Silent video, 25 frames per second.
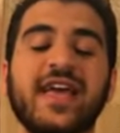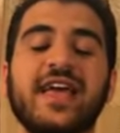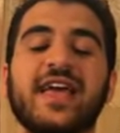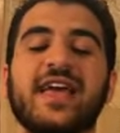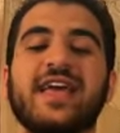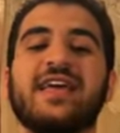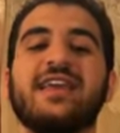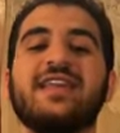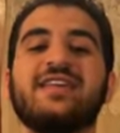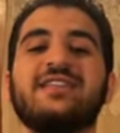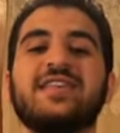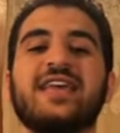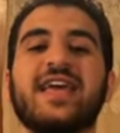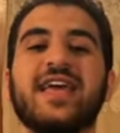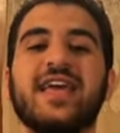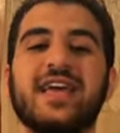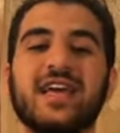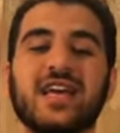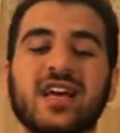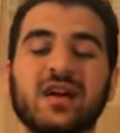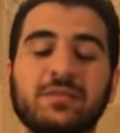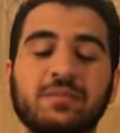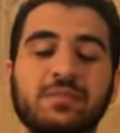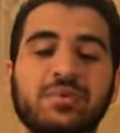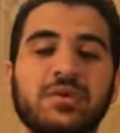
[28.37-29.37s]
It is a
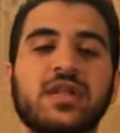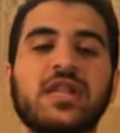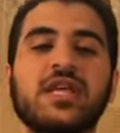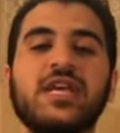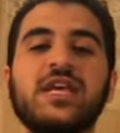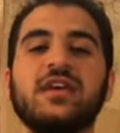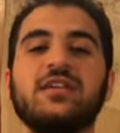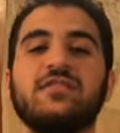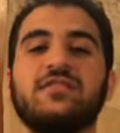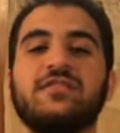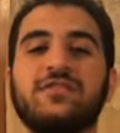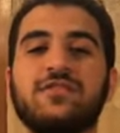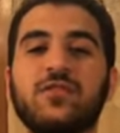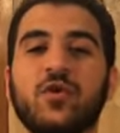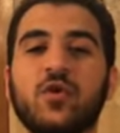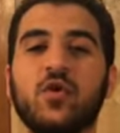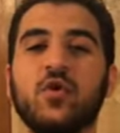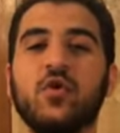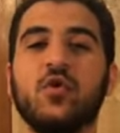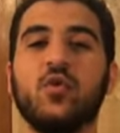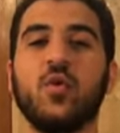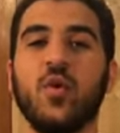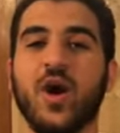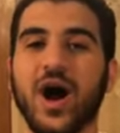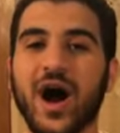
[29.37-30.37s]
complete
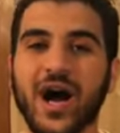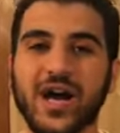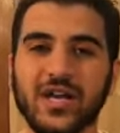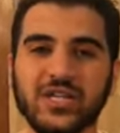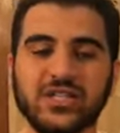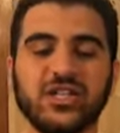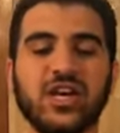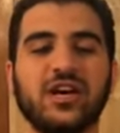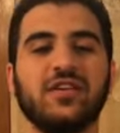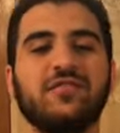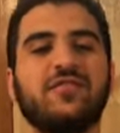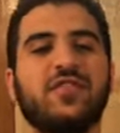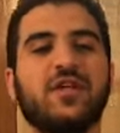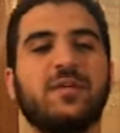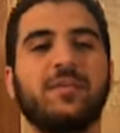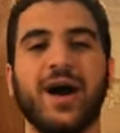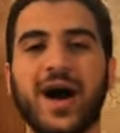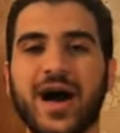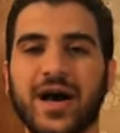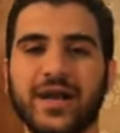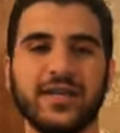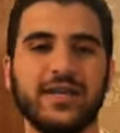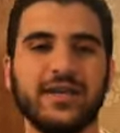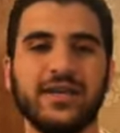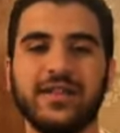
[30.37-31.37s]
full wash of the
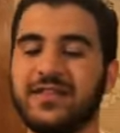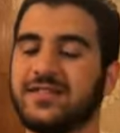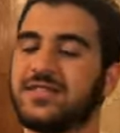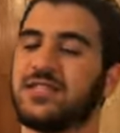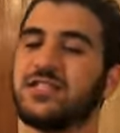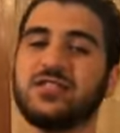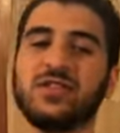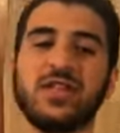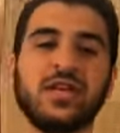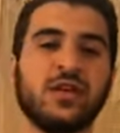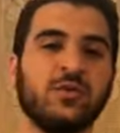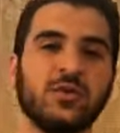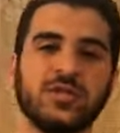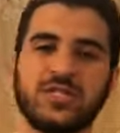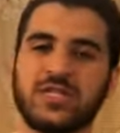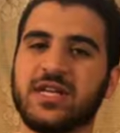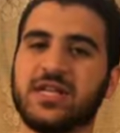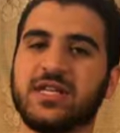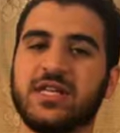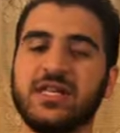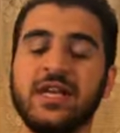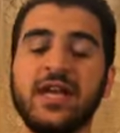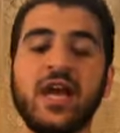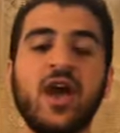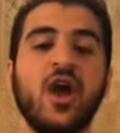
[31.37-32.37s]
body. This is
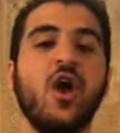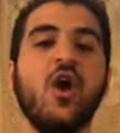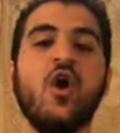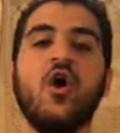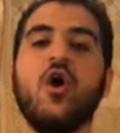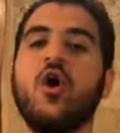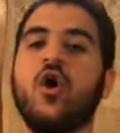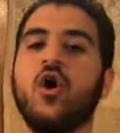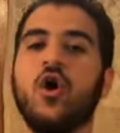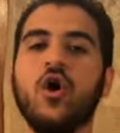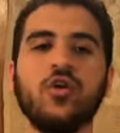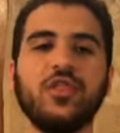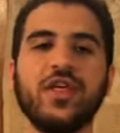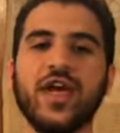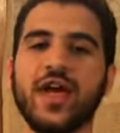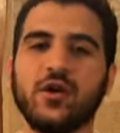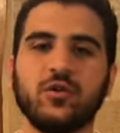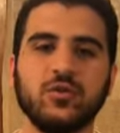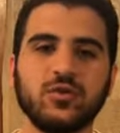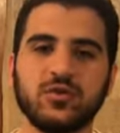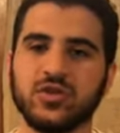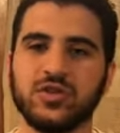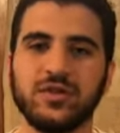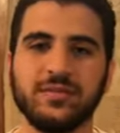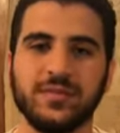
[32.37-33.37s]
linguistically all that
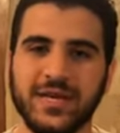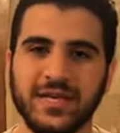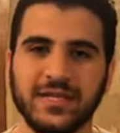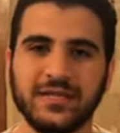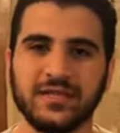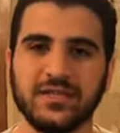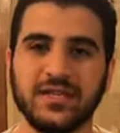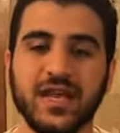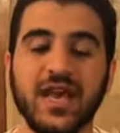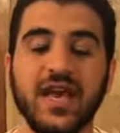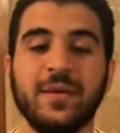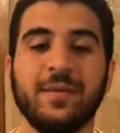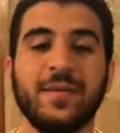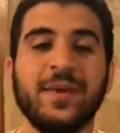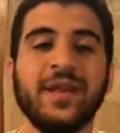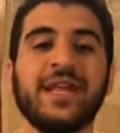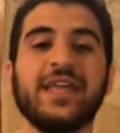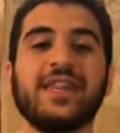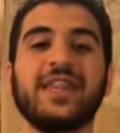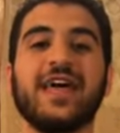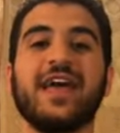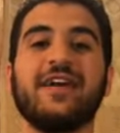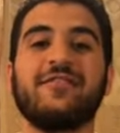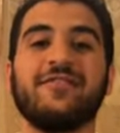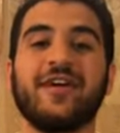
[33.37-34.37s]
ghusl means. Meaning
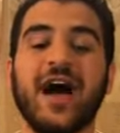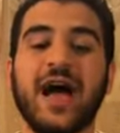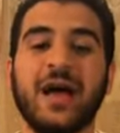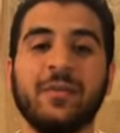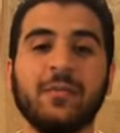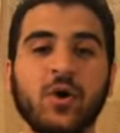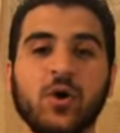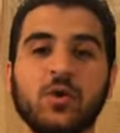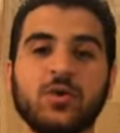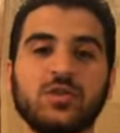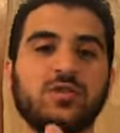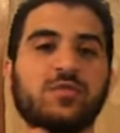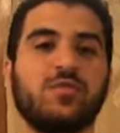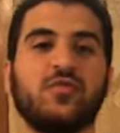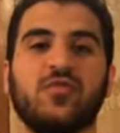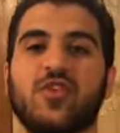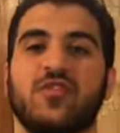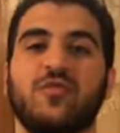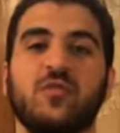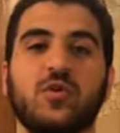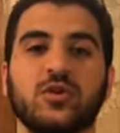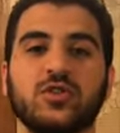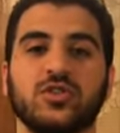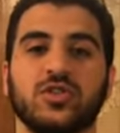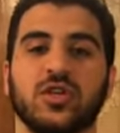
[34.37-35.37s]
that if I'm going to
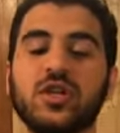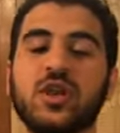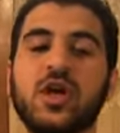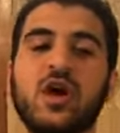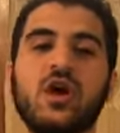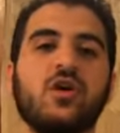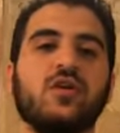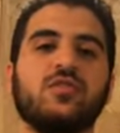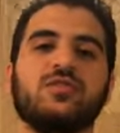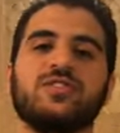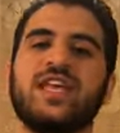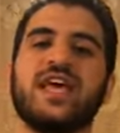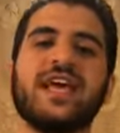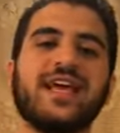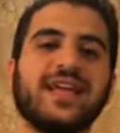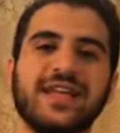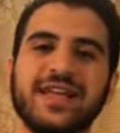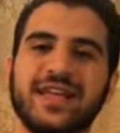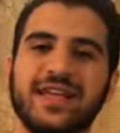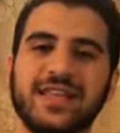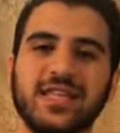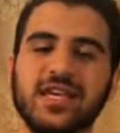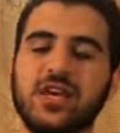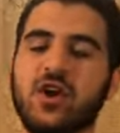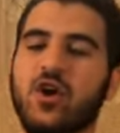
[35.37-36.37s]
perform ghusl,
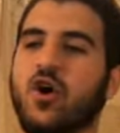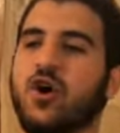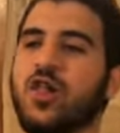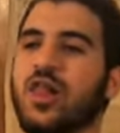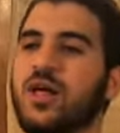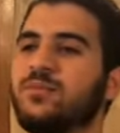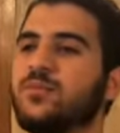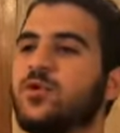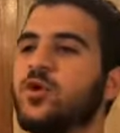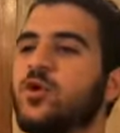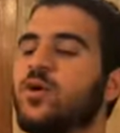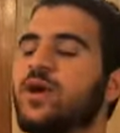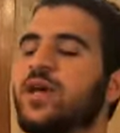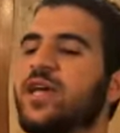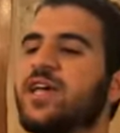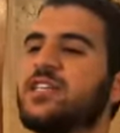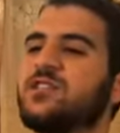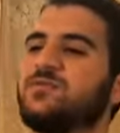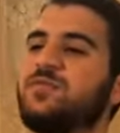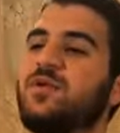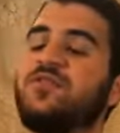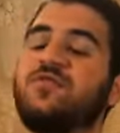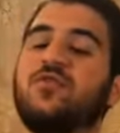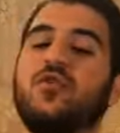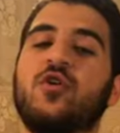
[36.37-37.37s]
technically all I'm doing is
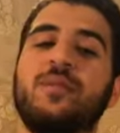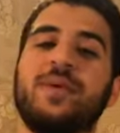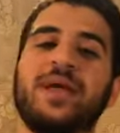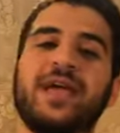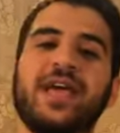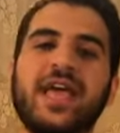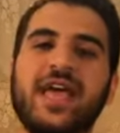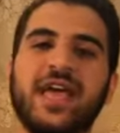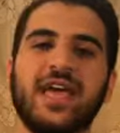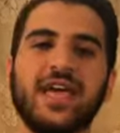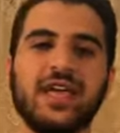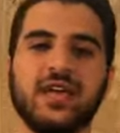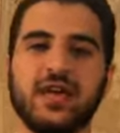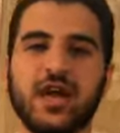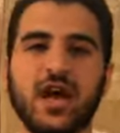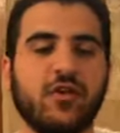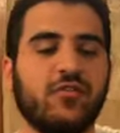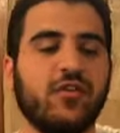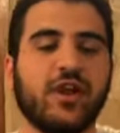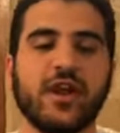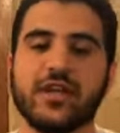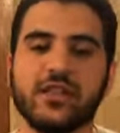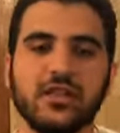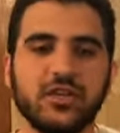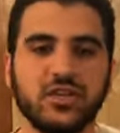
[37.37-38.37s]
performing a
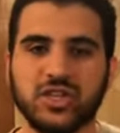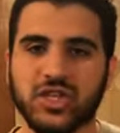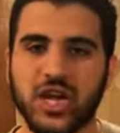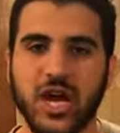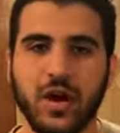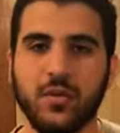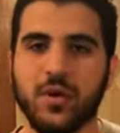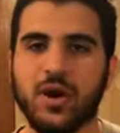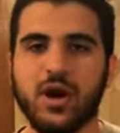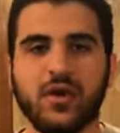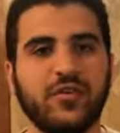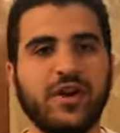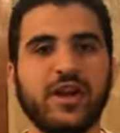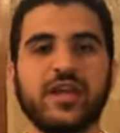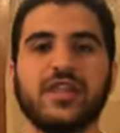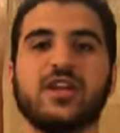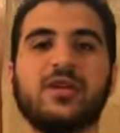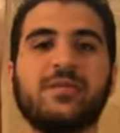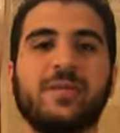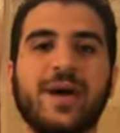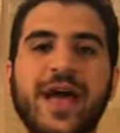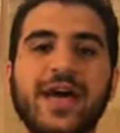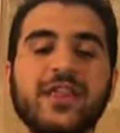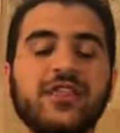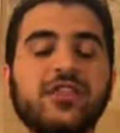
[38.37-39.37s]
regular shower, a regular
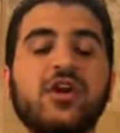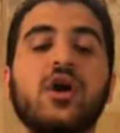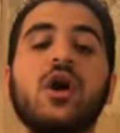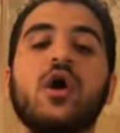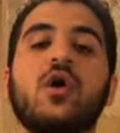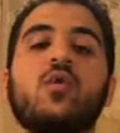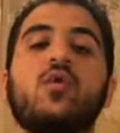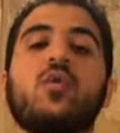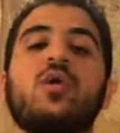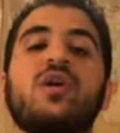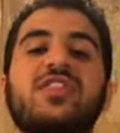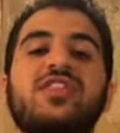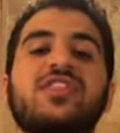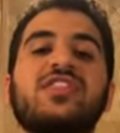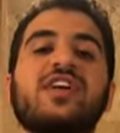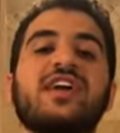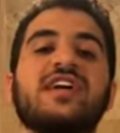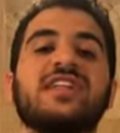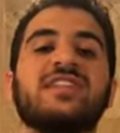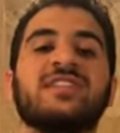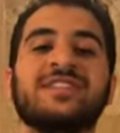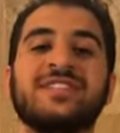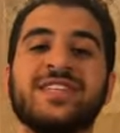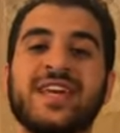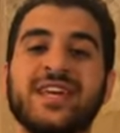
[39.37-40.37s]
bath, with the
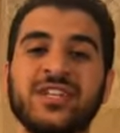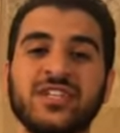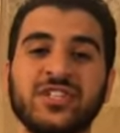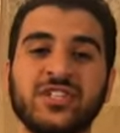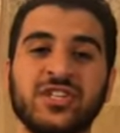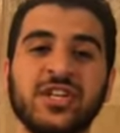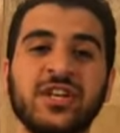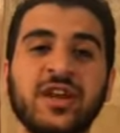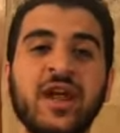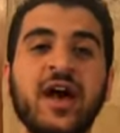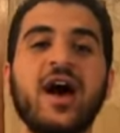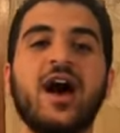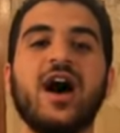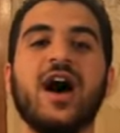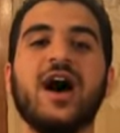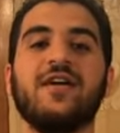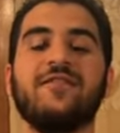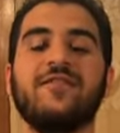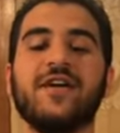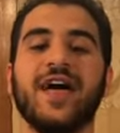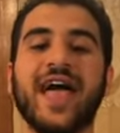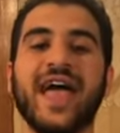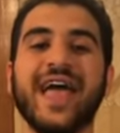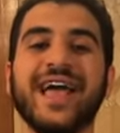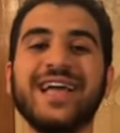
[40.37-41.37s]
intention
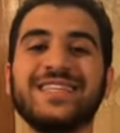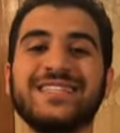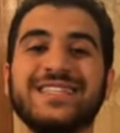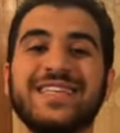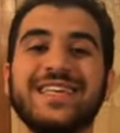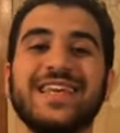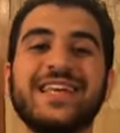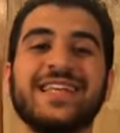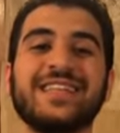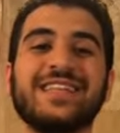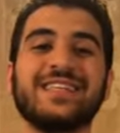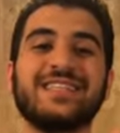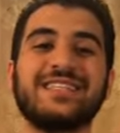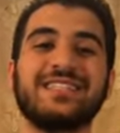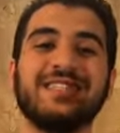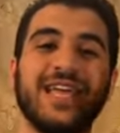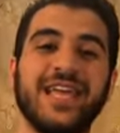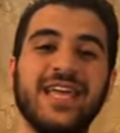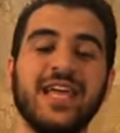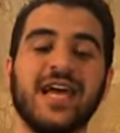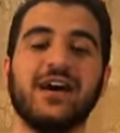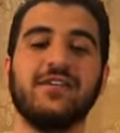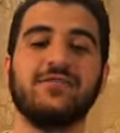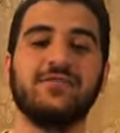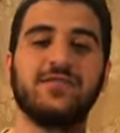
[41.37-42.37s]
of exiting the
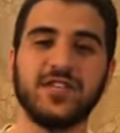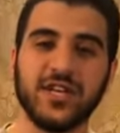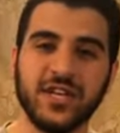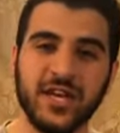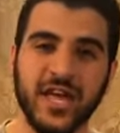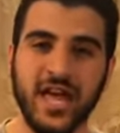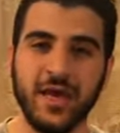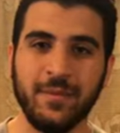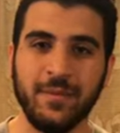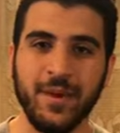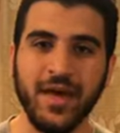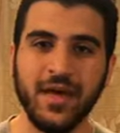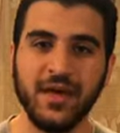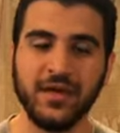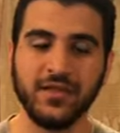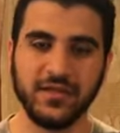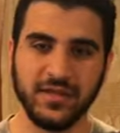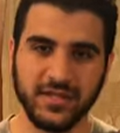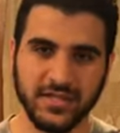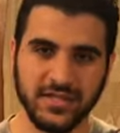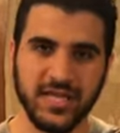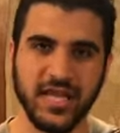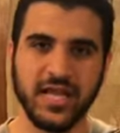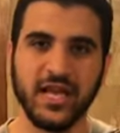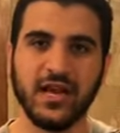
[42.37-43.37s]
state of Janaba, the
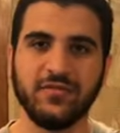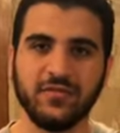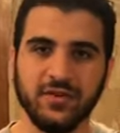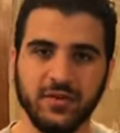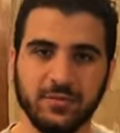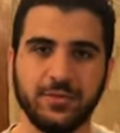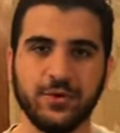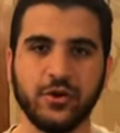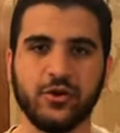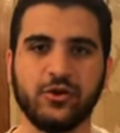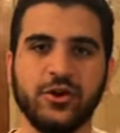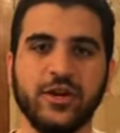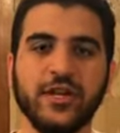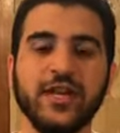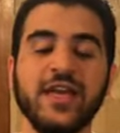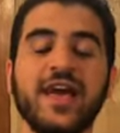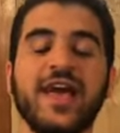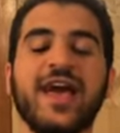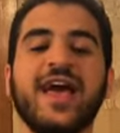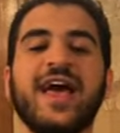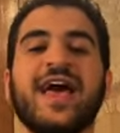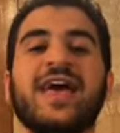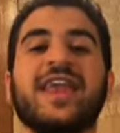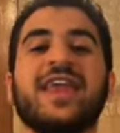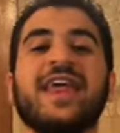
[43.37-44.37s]
state of impurity,
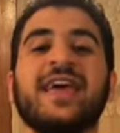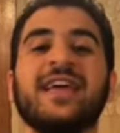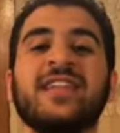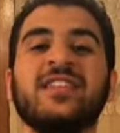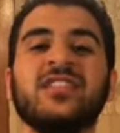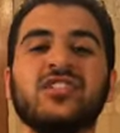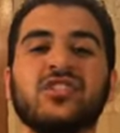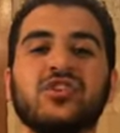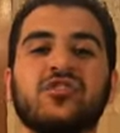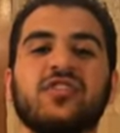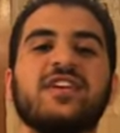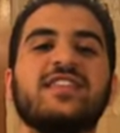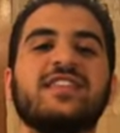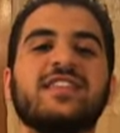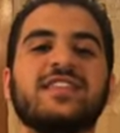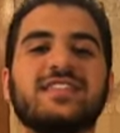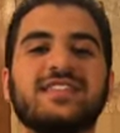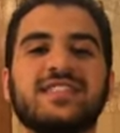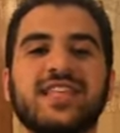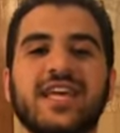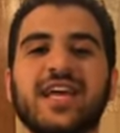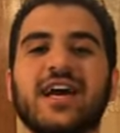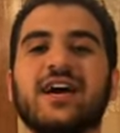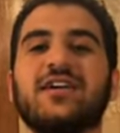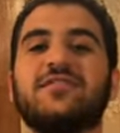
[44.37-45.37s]
and entering the
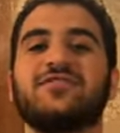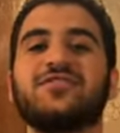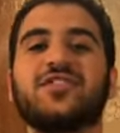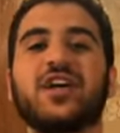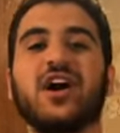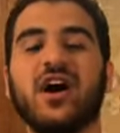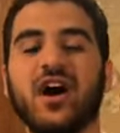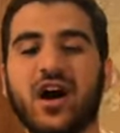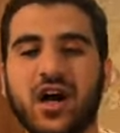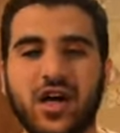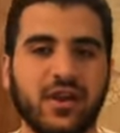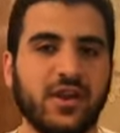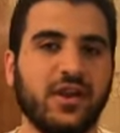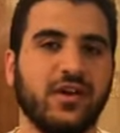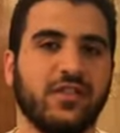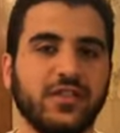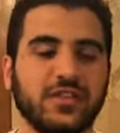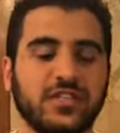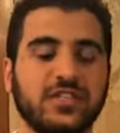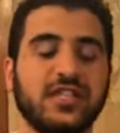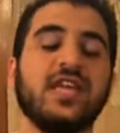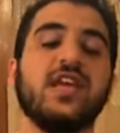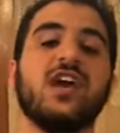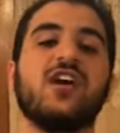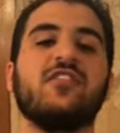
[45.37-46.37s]
state of Tahara, the
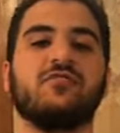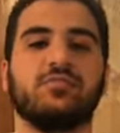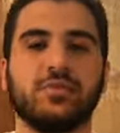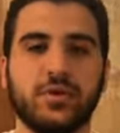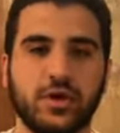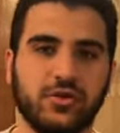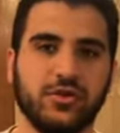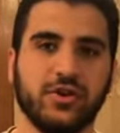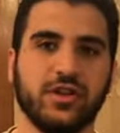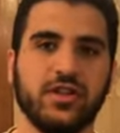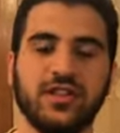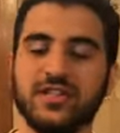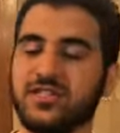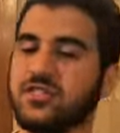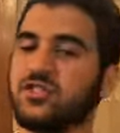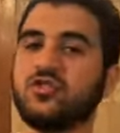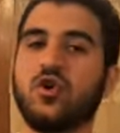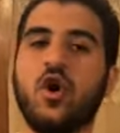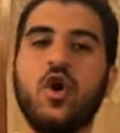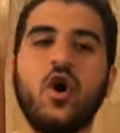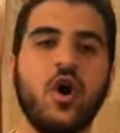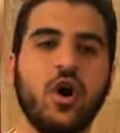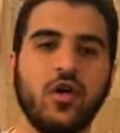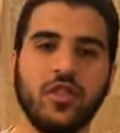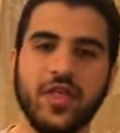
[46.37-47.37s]
state of purity. This is
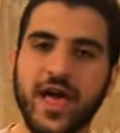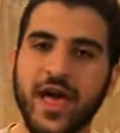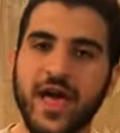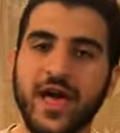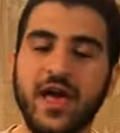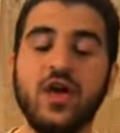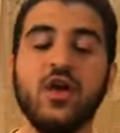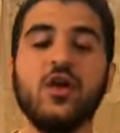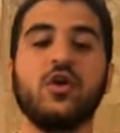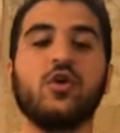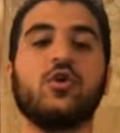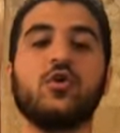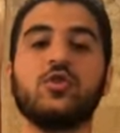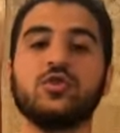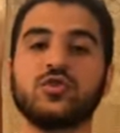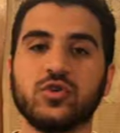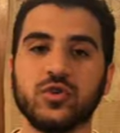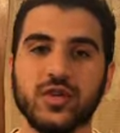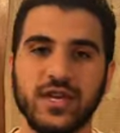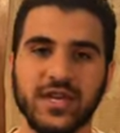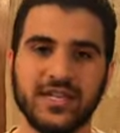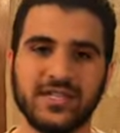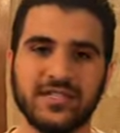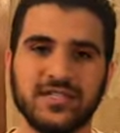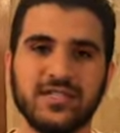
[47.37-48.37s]
all that
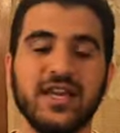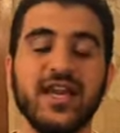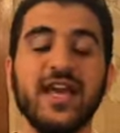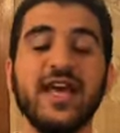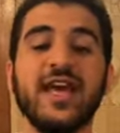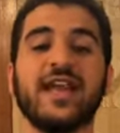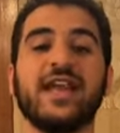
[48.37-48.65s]
ghusl is.